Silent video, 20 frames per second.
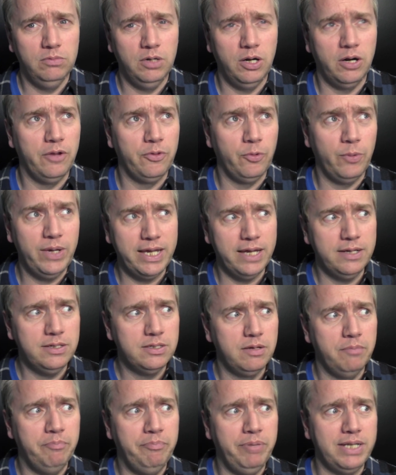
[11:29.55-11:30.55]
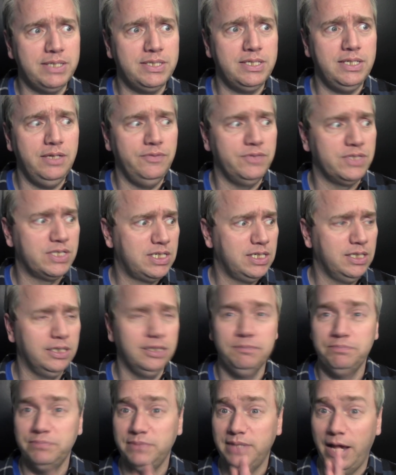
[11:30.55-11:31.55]
or on the weekend, but even
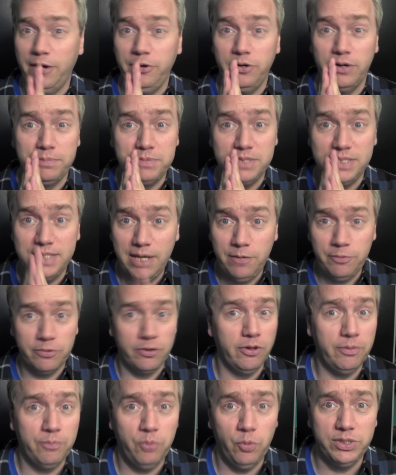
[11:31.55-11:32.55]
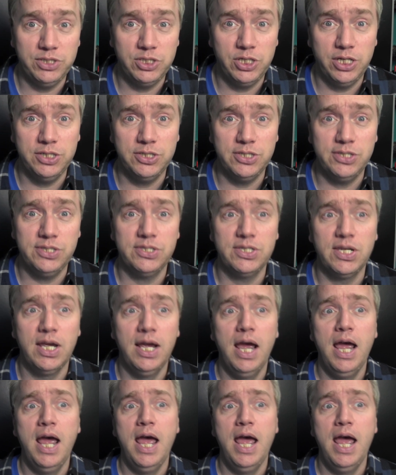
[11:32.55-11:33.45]
still, now you're up to date with all the point changes.